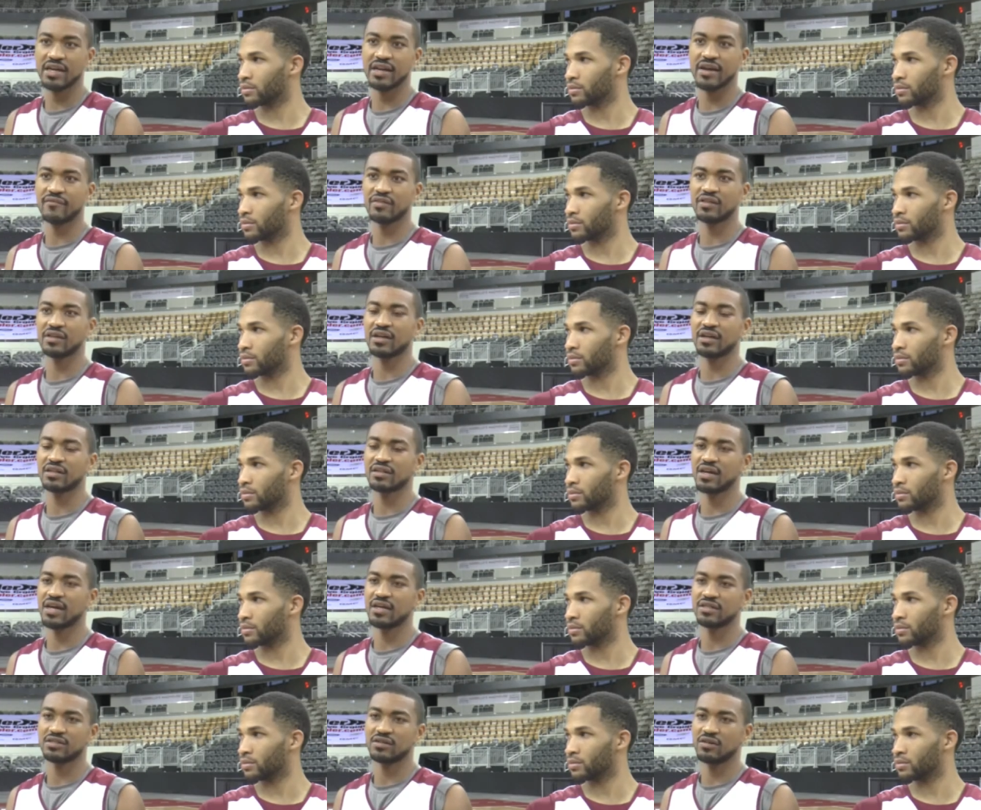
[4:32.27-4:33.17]
Speaker 1: everything like
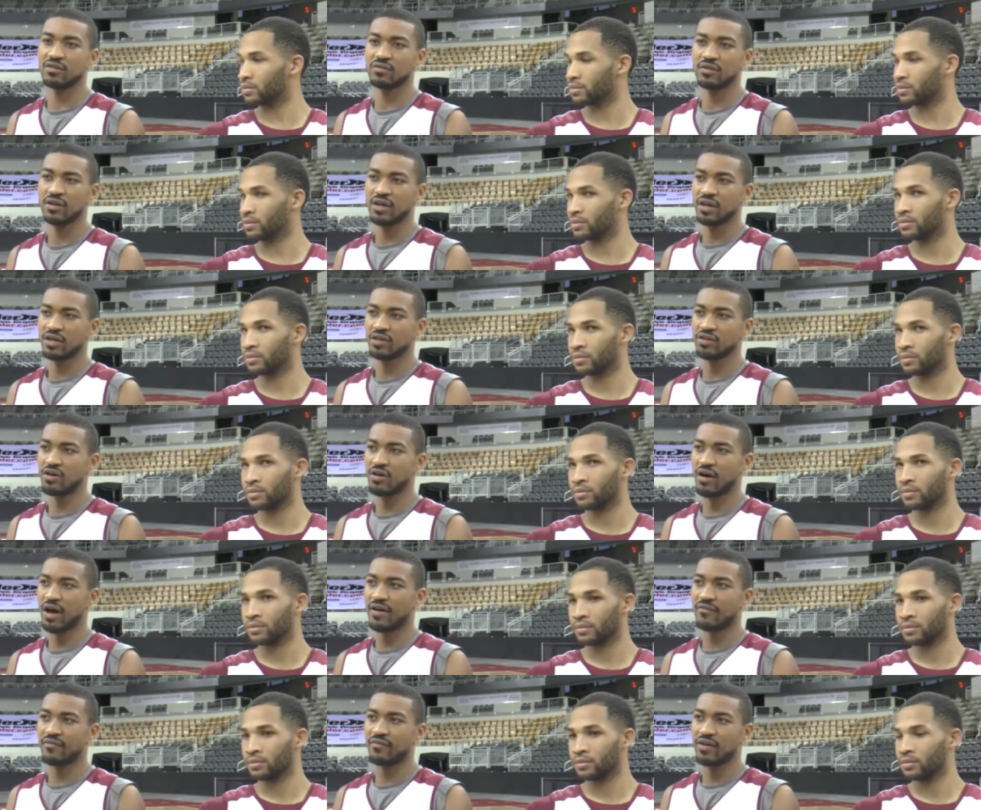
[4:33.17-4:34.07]
that. So, you know,
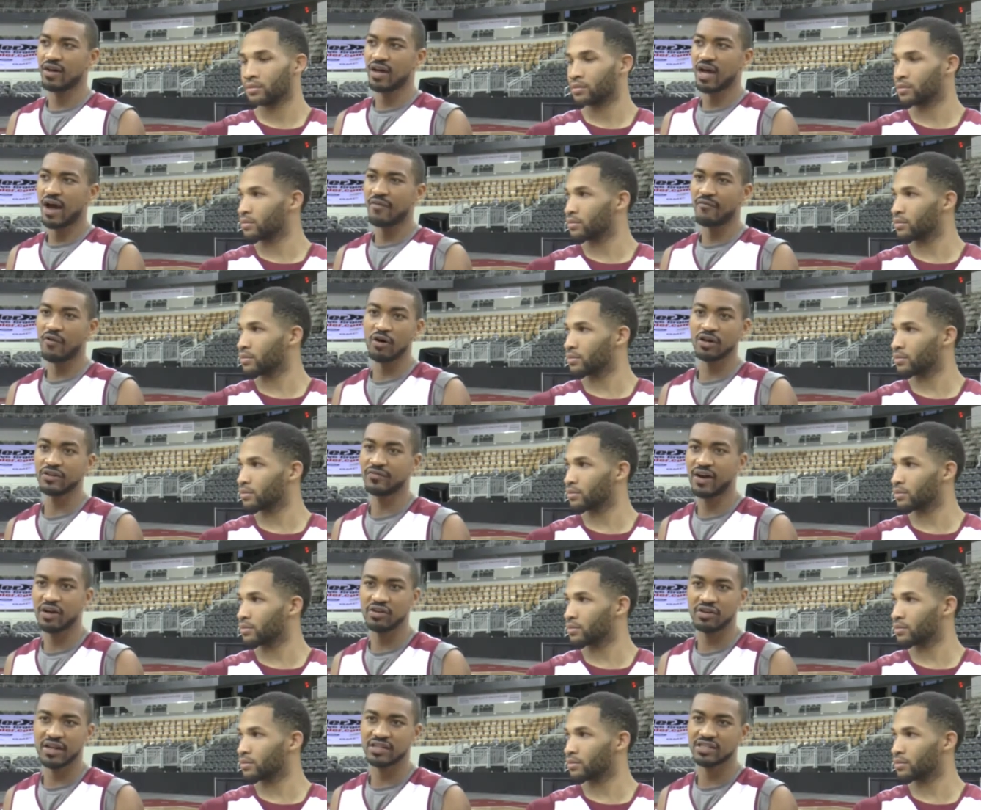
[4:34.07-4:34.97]
I've, I've always
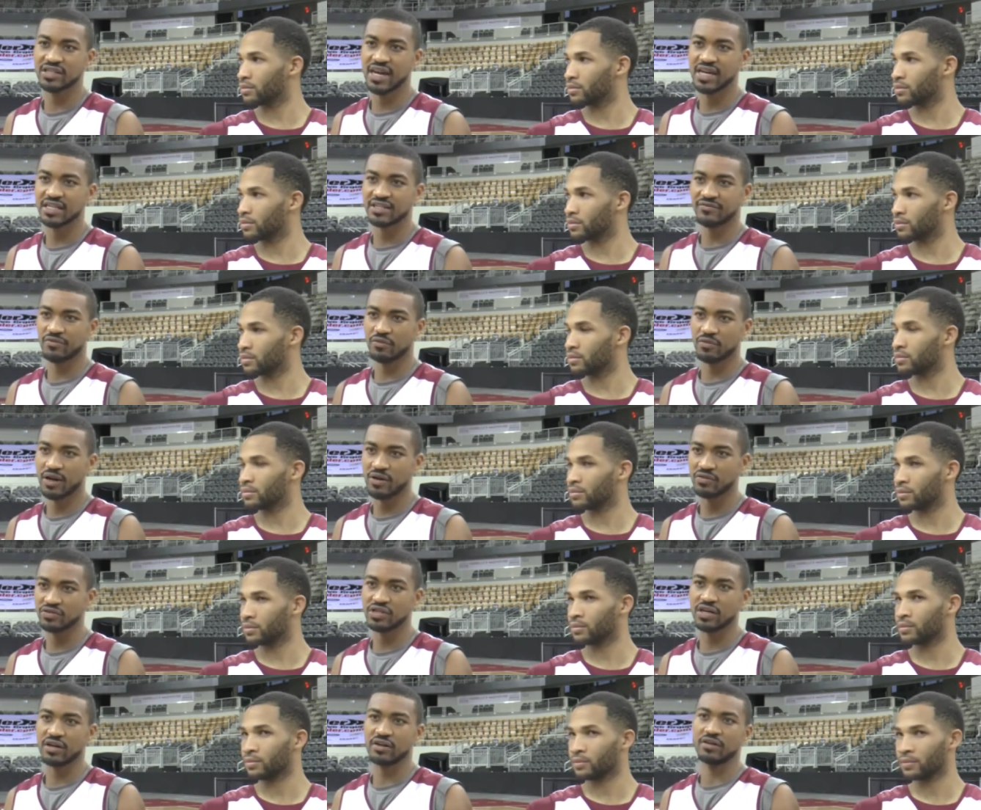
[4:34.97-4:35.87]
valued education
Speaker 2: from when I was
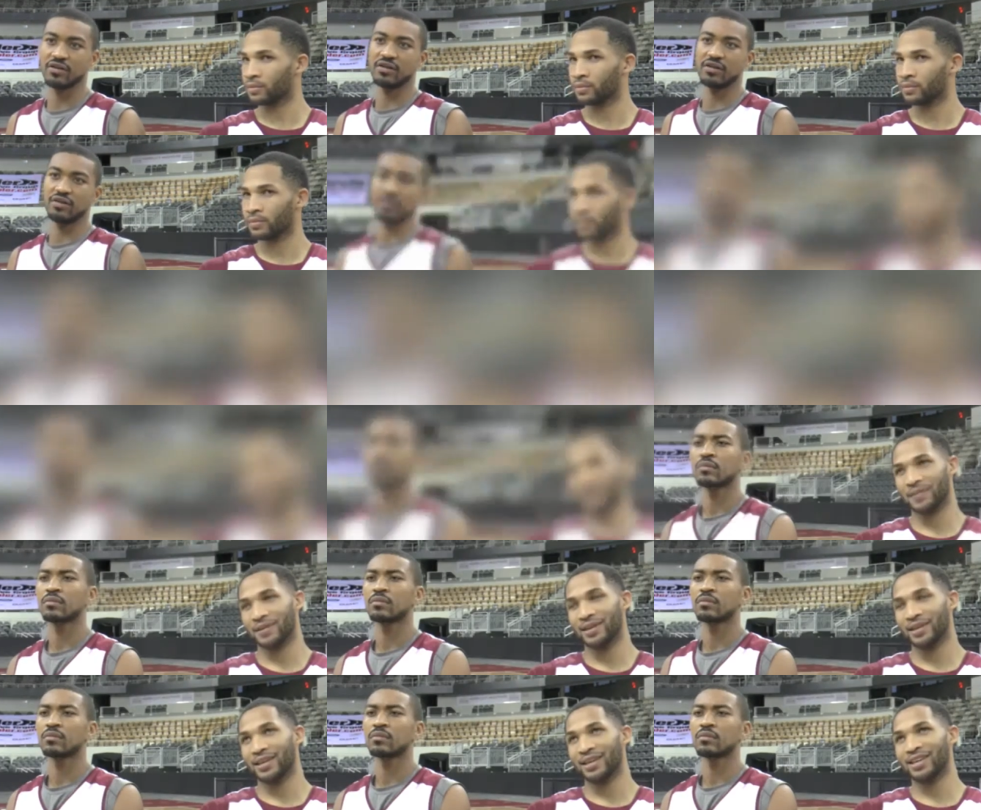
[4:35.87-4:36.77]
younger.
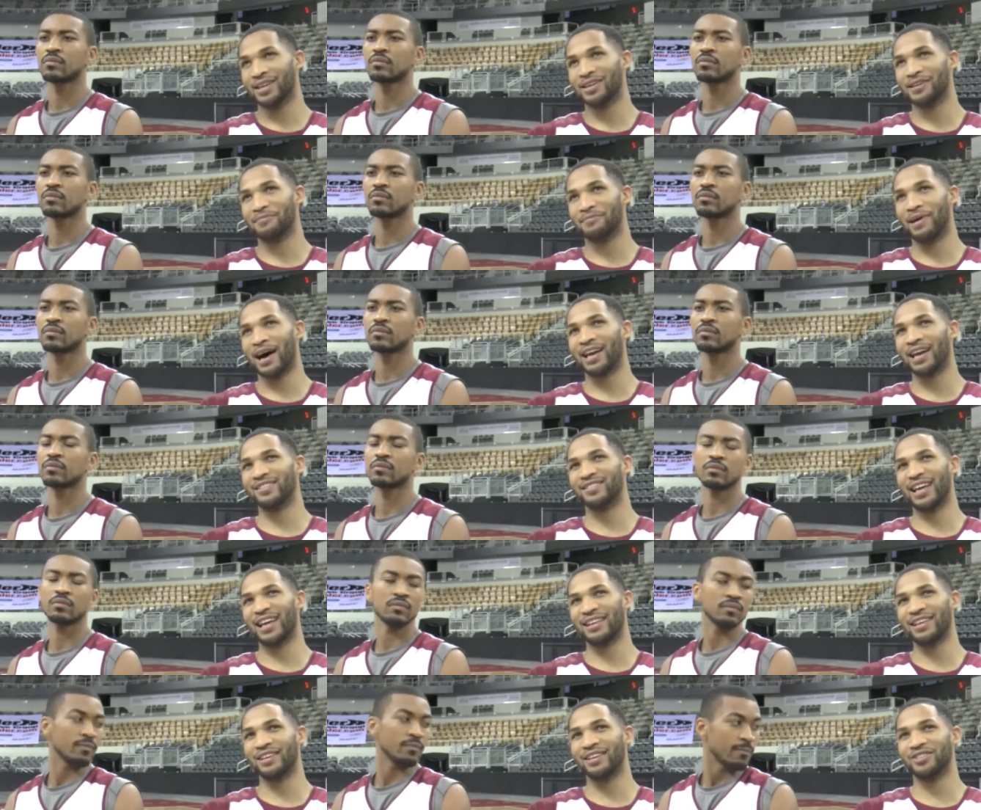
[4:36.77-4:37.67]
Um, honestly,
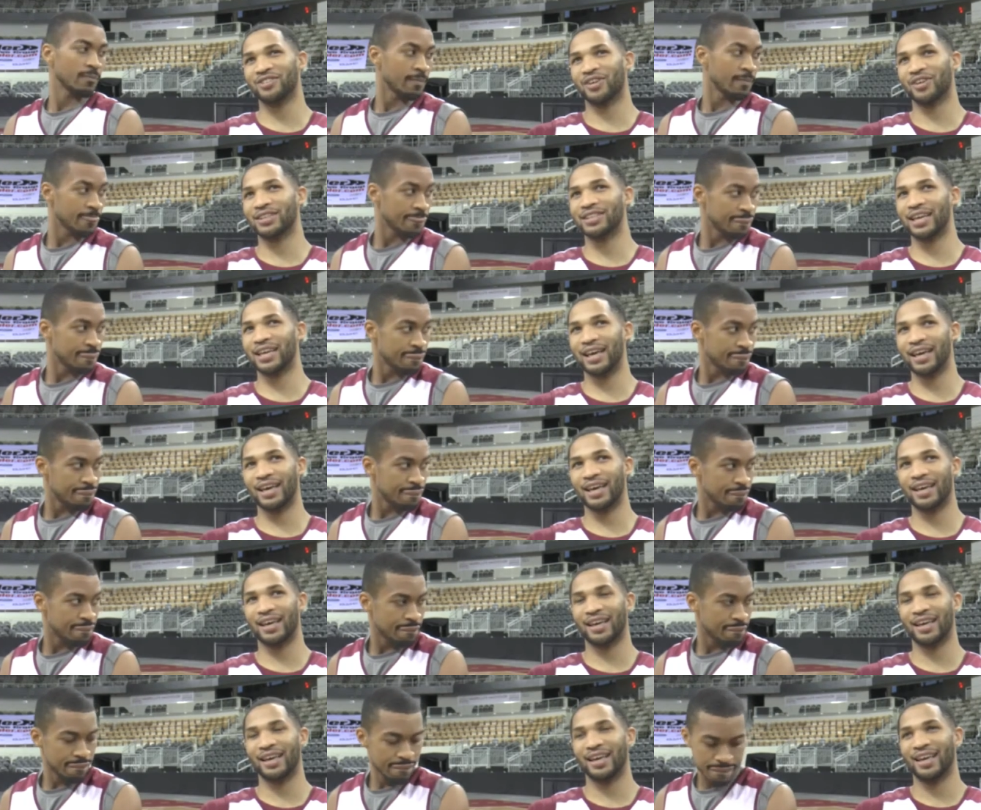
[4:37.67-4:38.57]
I think it's going to take,
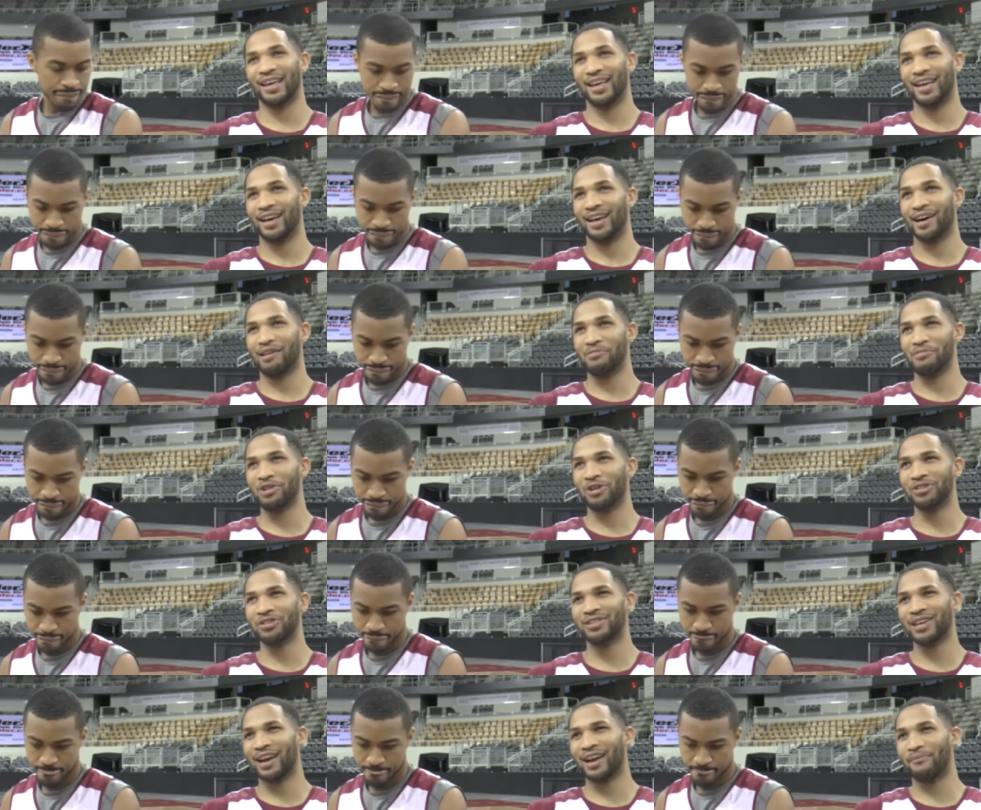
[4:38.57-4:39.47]
um, you know,
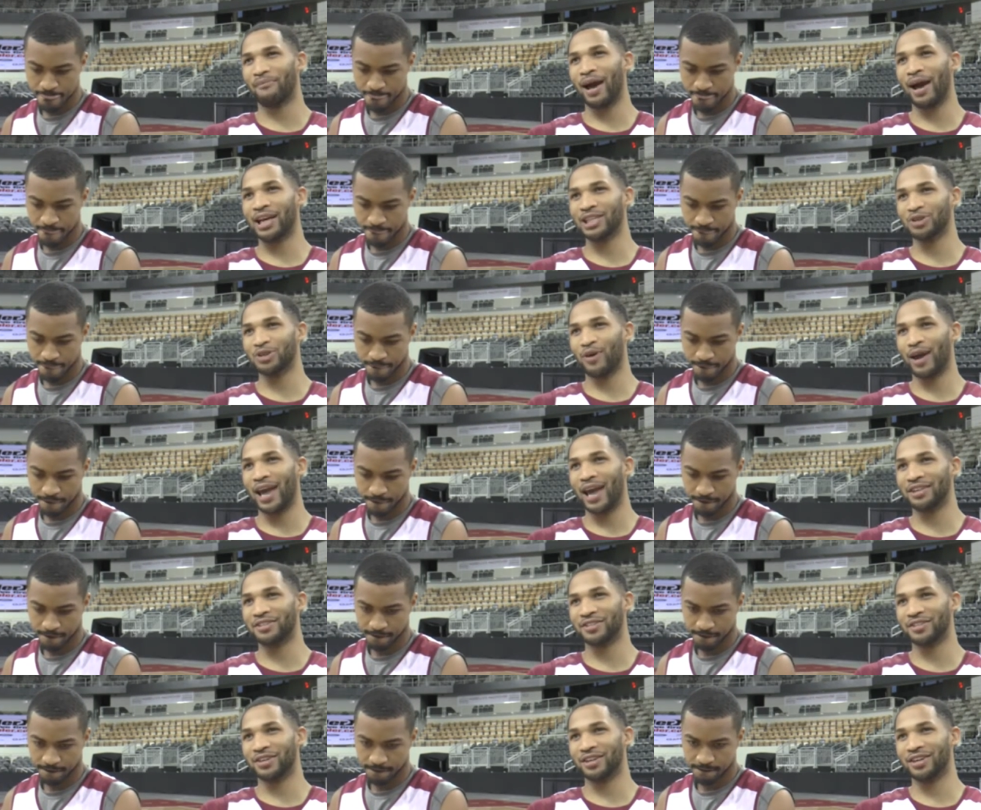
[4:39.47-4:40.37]
it's not a magical
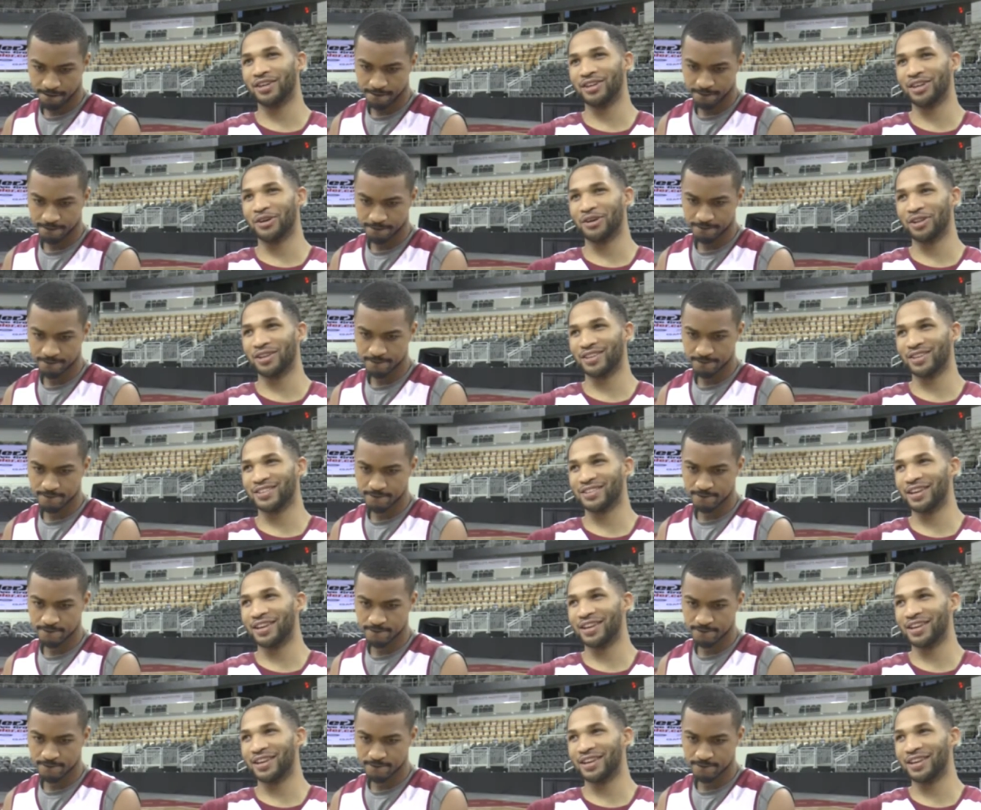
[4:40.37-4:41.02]
answer. You know, it's